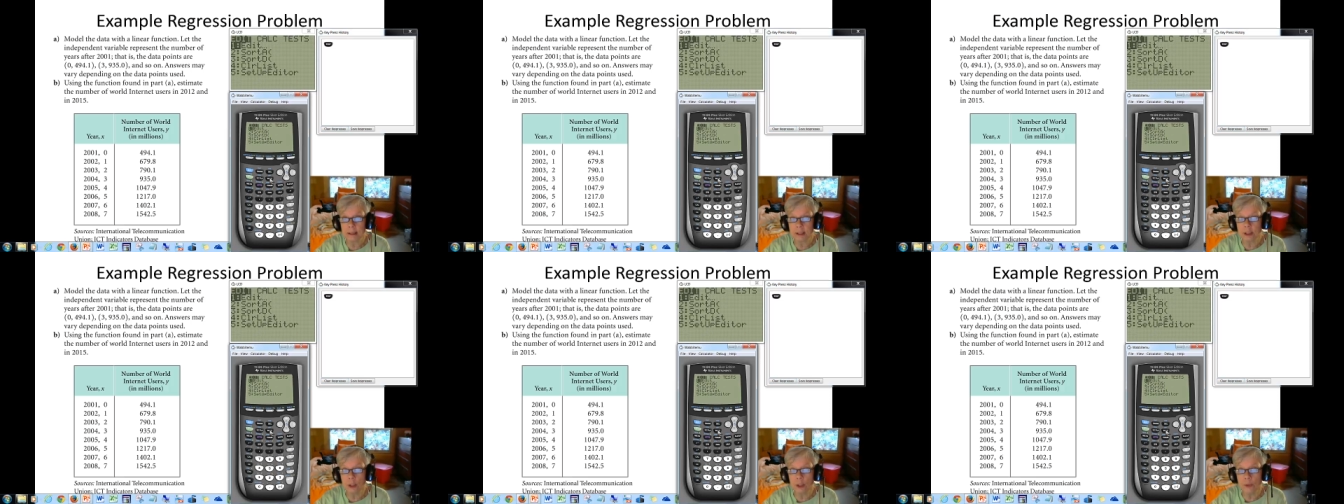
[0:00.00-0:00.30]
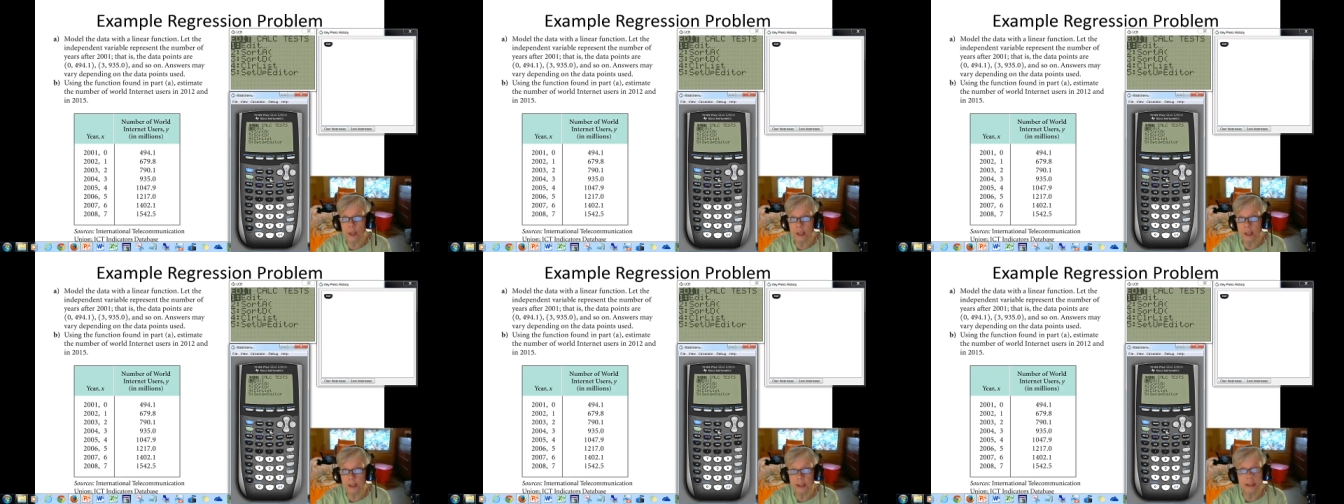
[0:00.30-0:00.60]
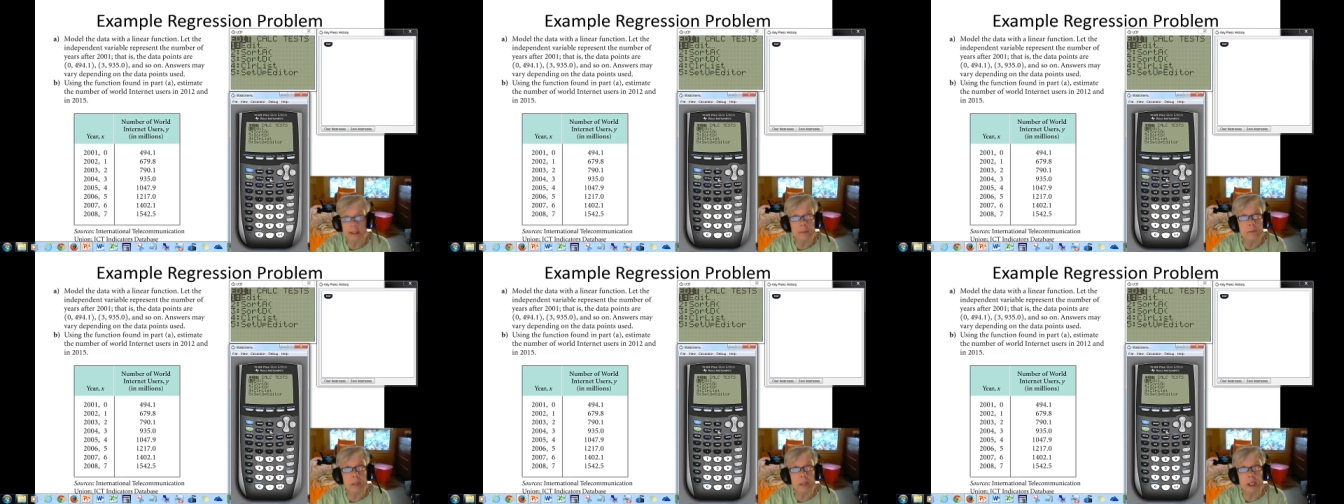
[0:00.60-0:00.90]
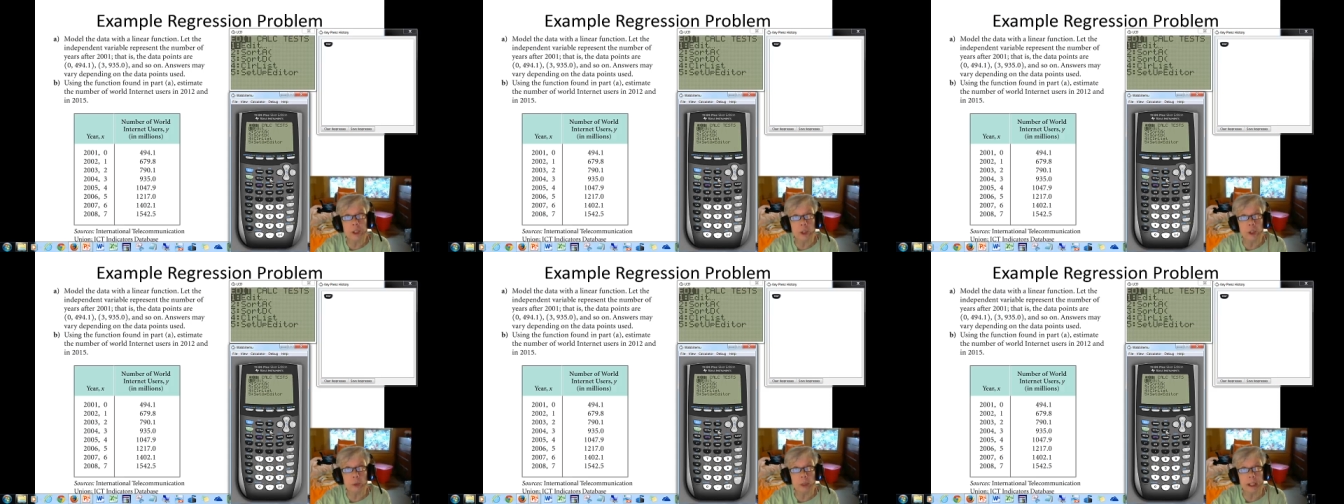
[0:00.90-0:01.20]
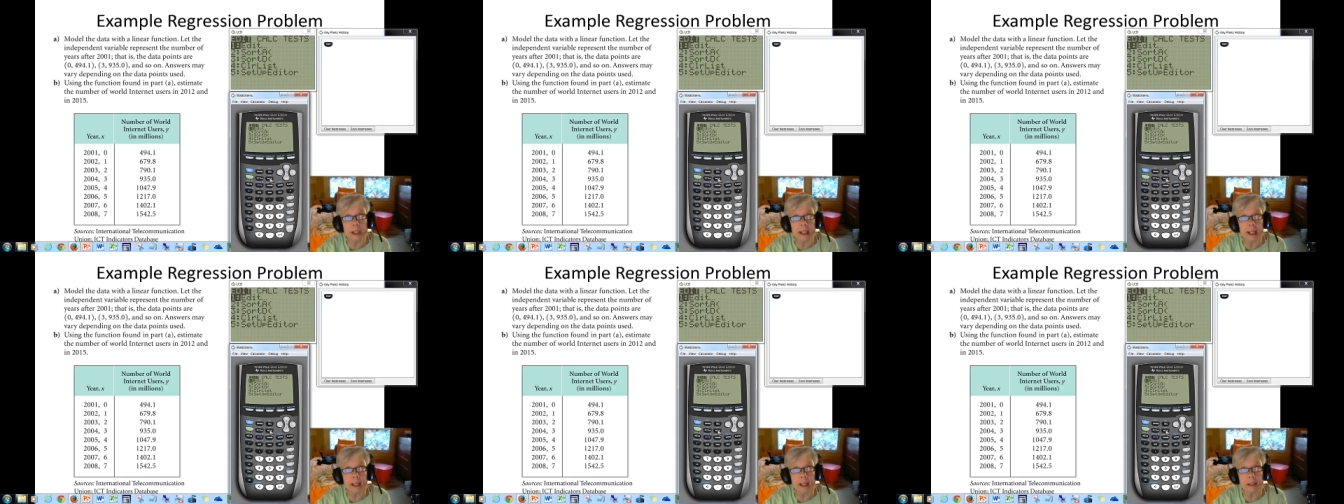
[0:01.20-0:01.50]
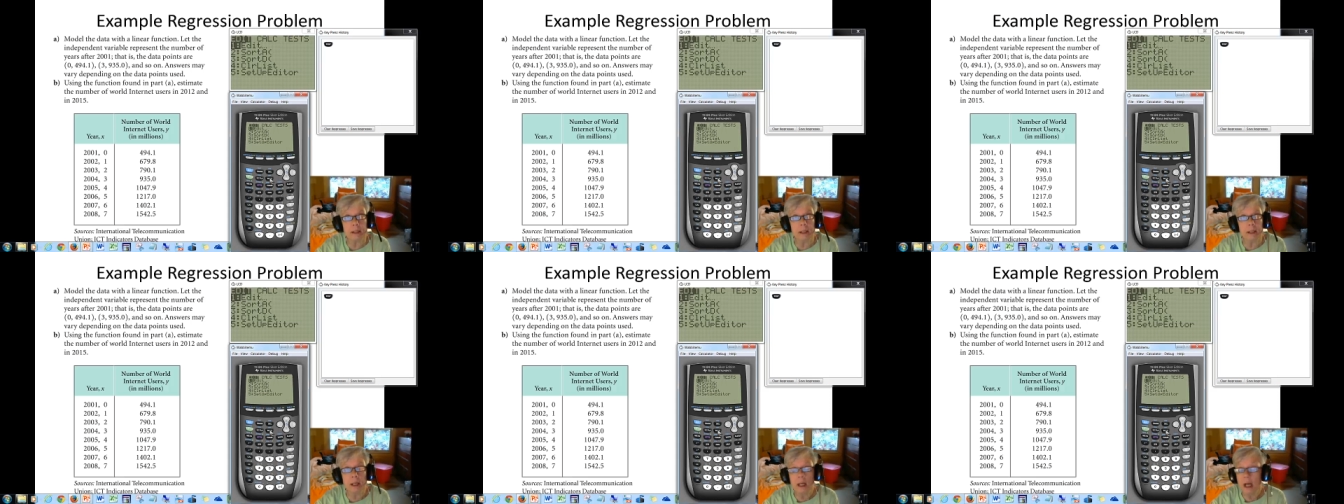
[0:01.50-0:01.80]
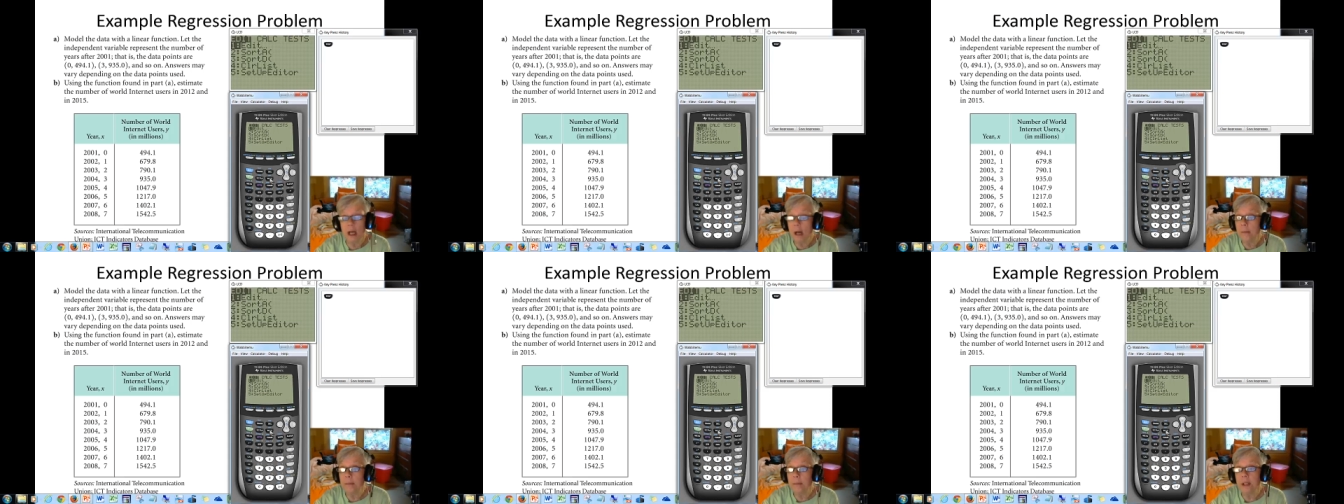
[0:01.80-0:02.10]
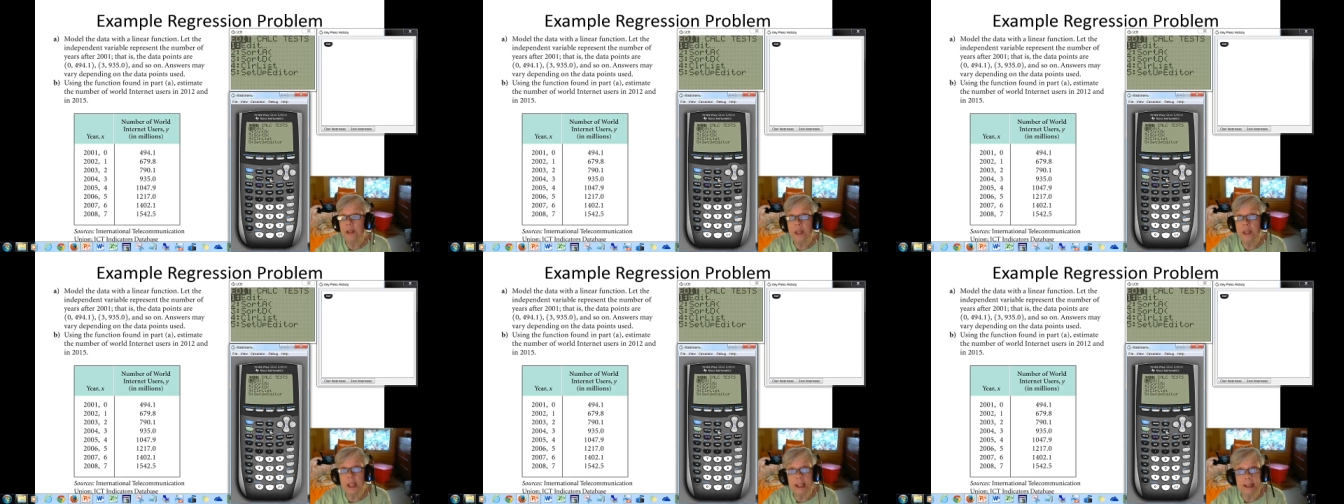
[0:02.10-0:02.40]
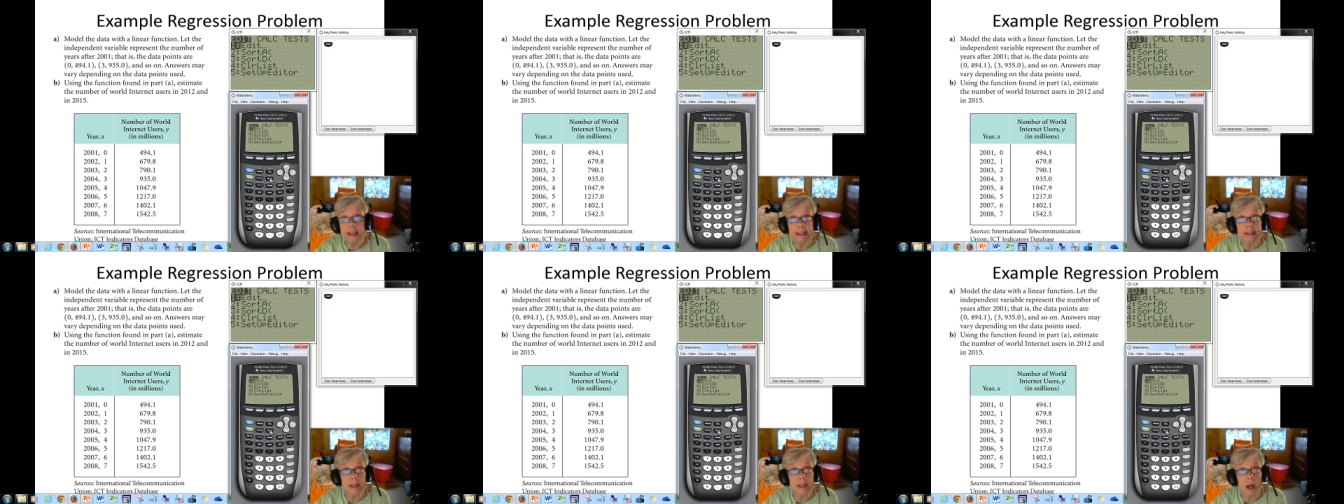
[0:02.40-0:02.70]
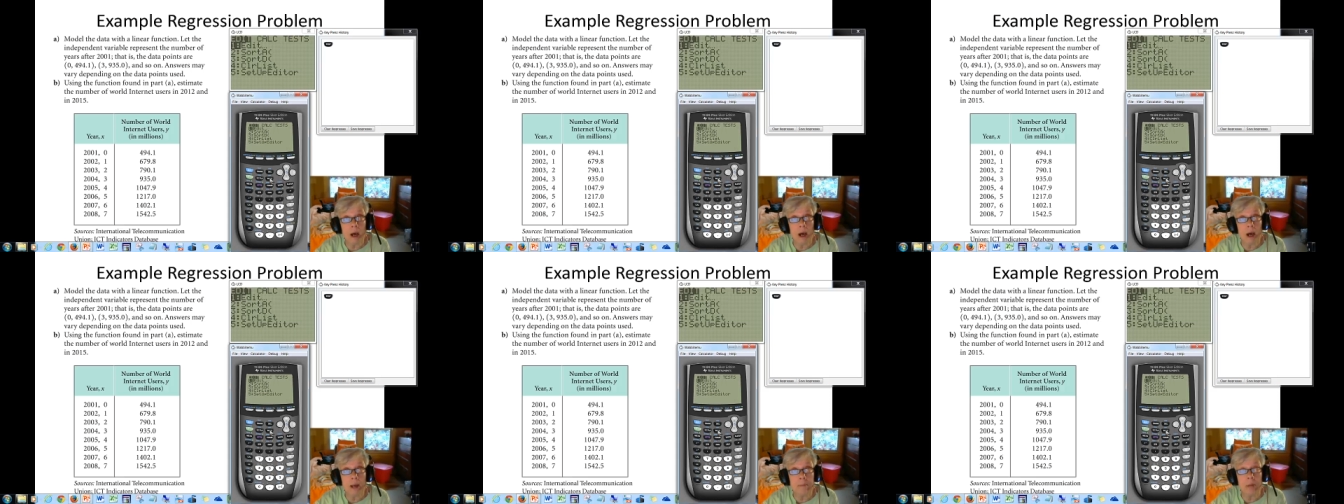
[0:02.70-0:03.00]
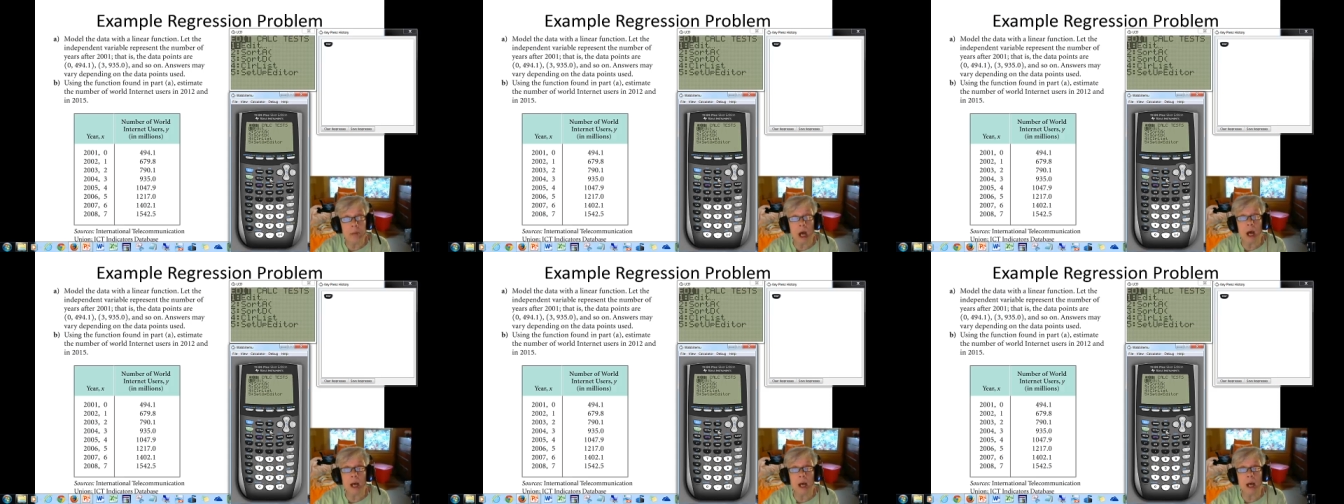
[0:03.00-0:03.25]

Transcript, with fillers: So there's the menu again. But this time